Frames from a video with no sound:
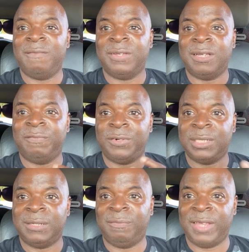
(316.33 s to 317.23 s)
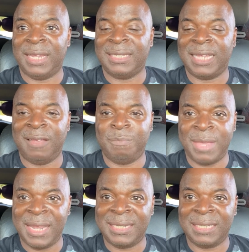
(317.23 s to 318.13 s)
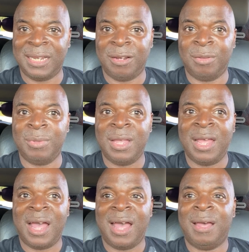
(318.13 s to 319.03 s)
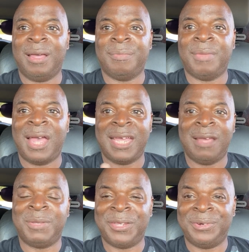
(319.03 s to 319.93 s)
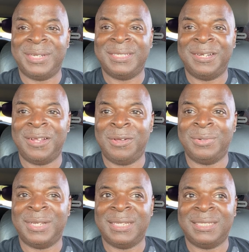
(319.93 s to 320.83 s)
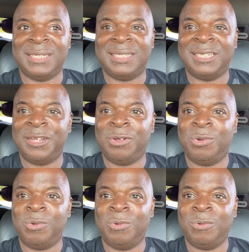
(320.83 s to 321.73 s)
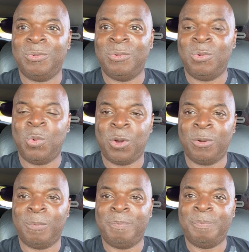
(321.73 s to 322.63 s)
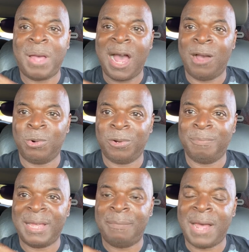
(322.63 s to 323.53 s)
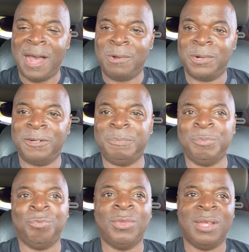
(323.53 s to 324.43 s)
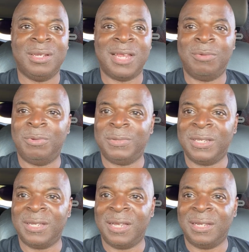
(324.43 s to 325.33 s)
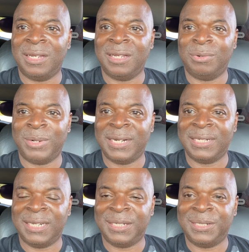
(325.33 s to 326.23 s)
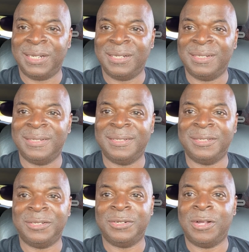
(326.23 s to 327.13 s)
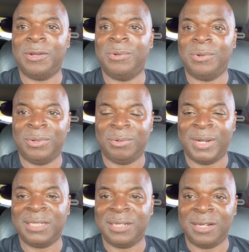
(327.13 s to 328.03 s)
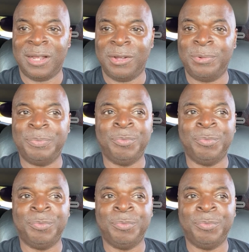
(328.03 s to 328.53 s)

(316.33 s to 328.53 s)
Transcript: conversion vans have beds in them um, i am curious to know does it still work power by power that would be a, a great addition, you know, or great to know.